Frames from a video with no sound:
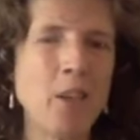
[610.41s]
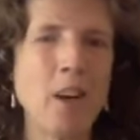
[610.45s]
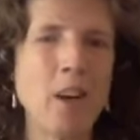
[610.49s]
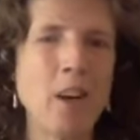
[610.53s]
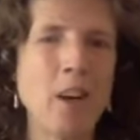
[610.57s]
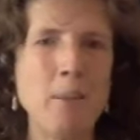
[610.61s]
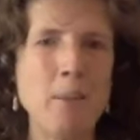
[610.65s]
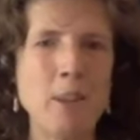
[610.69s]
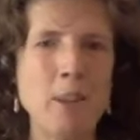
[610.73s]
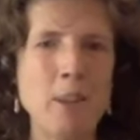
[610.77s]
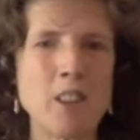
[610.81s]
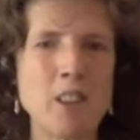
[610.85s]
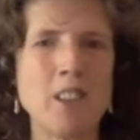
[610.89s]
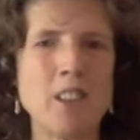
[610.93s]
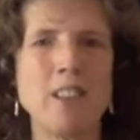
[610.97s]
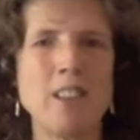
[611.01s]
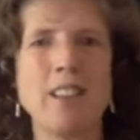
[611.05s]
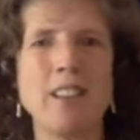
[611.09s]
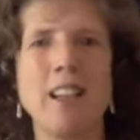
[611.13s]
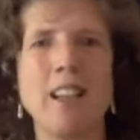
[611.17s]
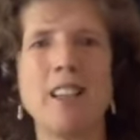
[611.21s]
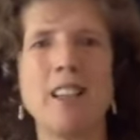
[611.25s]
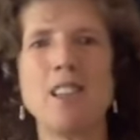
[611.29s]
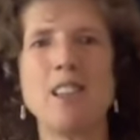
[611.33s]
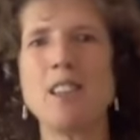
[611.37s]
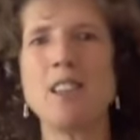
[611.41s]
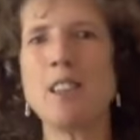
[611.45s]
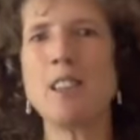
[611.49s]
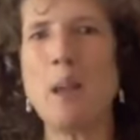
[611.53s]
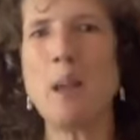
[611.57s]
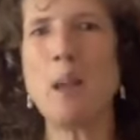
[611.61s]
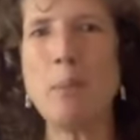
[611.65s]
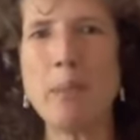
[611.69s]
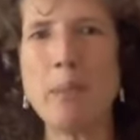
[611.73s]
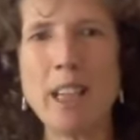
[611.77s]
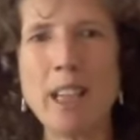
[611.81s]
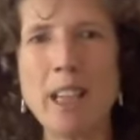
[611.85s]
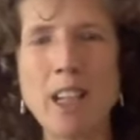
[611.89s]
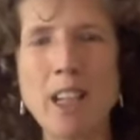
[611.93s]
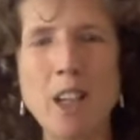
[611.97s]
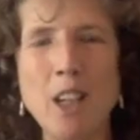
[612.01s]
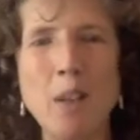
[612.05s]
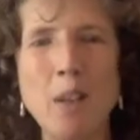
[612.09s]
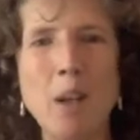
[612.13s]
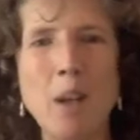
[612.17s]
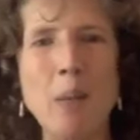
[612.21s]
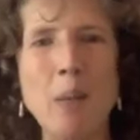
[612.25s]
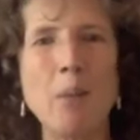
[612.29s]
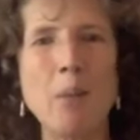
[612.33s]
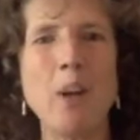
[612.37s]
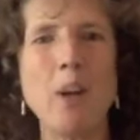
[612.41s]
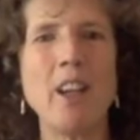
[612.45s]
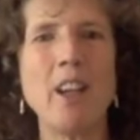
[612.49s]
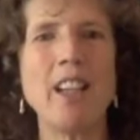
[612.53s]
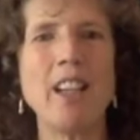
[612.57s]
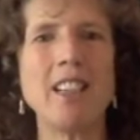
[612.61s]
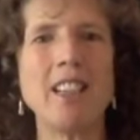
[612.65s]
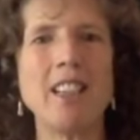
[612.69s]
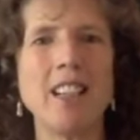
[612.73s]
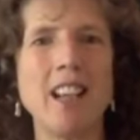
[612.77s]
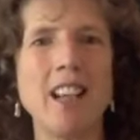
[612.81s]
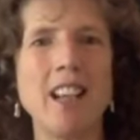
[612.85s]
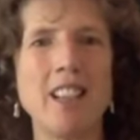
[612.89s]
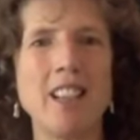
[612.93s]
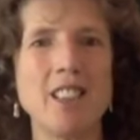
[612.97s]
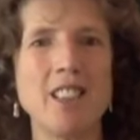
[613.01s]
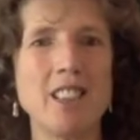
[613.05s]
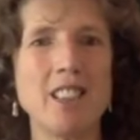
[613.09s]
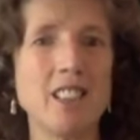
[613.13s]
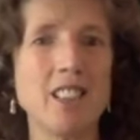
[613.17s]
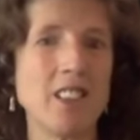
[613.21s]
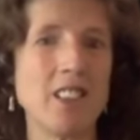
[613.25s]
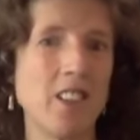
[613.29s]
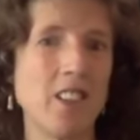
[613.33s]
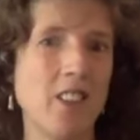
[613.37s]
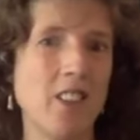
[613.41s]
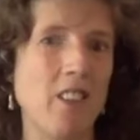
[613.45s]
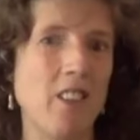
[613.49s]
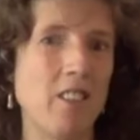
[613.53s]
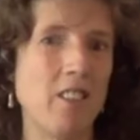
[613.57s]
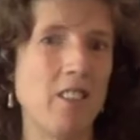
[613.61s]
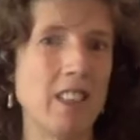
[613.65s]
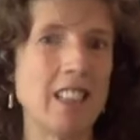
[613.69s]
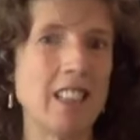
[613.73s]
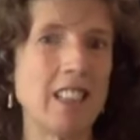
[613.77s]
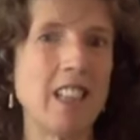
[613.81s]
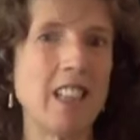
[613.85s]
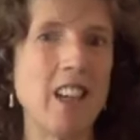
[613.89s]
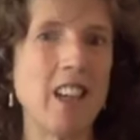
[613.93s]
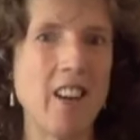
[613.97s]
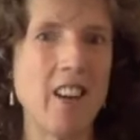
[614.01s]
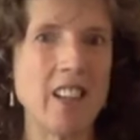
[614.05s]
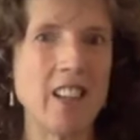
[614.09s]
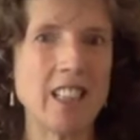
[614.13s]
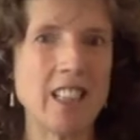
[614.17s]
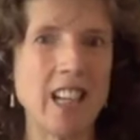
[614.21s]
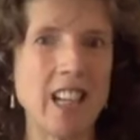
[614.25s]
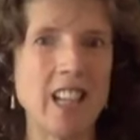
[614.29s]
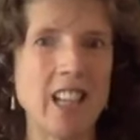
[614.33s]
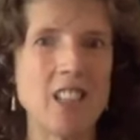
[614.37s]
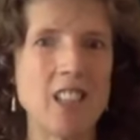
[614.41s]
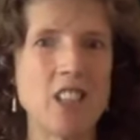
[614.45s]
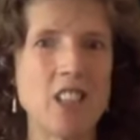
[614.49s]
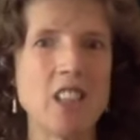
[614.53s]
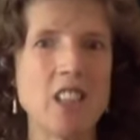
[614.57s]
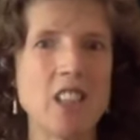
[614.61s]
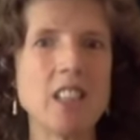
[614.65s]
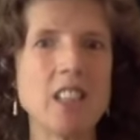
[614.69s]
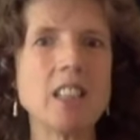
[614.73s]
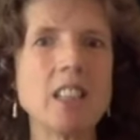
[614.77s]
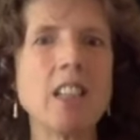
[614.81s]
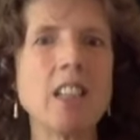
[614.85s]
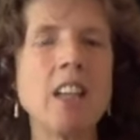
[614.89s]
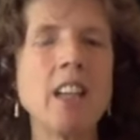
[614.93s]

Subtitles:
our emotional intelligence, our BQ, our body intelligence, and obviously our intelligence,